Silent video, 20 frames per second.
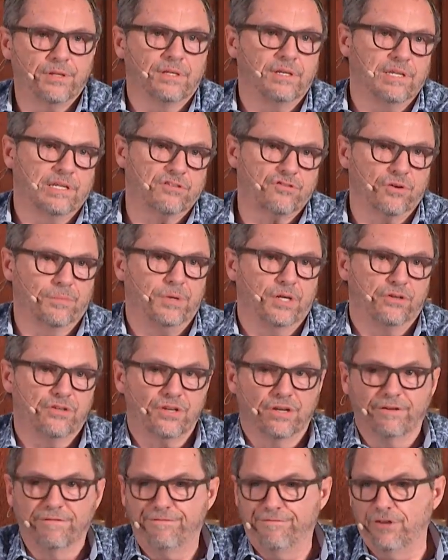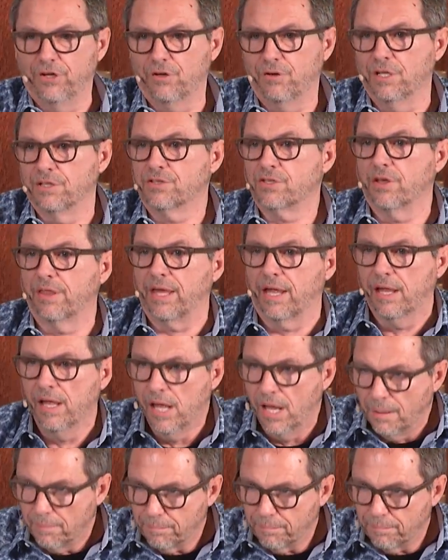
to the distribution of food. And so they